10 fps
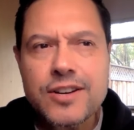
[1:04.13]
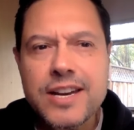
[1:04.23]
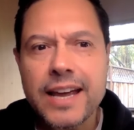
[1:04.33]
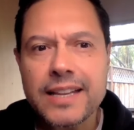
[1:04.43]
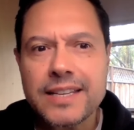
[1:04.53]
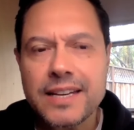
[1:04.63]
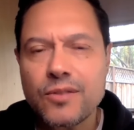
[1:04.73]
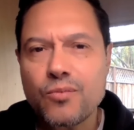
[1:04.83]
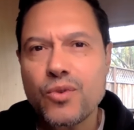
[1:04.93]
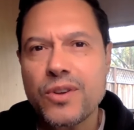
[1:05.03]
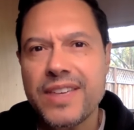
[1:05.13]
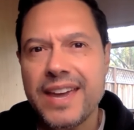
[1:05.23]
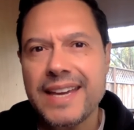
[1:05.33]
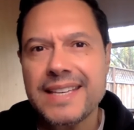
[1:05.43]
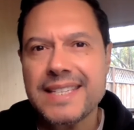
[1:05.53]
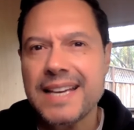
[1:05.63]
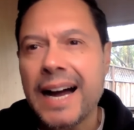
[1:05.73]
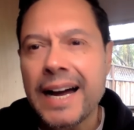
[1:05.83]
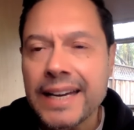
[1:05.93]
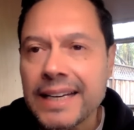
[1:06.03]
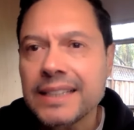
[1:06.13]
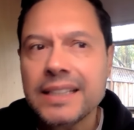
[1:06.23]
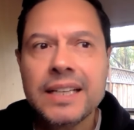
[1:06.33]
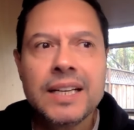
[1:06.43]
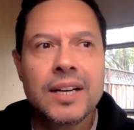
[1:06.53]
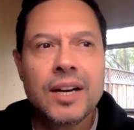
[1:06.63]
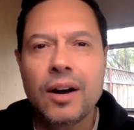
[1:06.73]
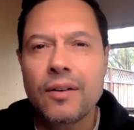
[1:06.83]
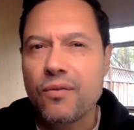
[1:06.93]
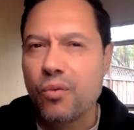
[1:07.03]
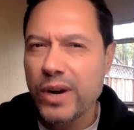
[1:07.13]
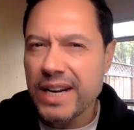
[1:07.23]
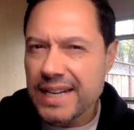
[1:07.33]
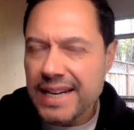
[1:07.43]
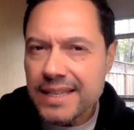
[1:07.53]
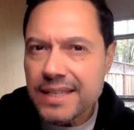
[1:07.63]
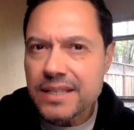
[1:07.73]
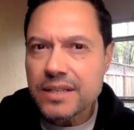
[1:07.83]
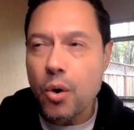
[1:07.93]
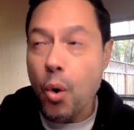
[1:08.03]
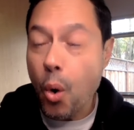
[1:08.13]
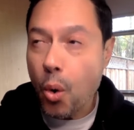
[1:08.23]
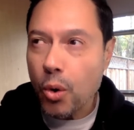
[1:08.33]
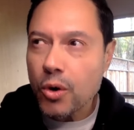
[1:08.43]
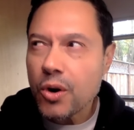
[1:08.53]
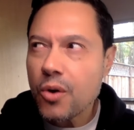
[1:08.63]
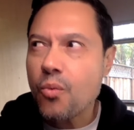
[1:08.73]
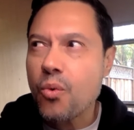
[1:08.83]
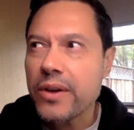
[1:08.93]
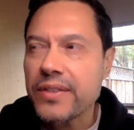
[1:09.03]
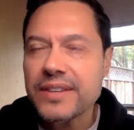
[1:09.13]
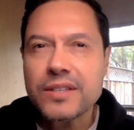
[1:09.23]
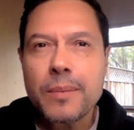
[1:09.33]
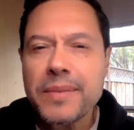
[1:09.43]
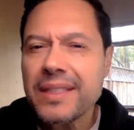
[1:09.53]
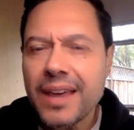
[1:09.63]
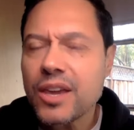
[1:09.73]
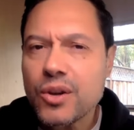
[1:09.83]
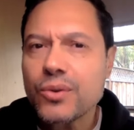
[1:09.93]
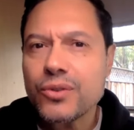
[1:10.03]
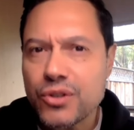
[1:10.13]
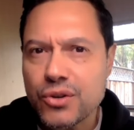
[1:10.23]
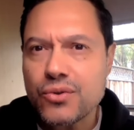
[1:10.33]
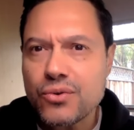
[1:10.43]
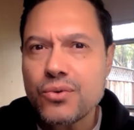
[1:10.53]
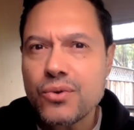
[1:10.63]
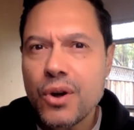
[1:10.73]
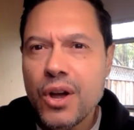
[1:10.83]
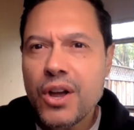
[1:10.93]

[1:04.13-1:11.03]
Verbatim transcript: connected with a sign of weakness or with something that you don't do.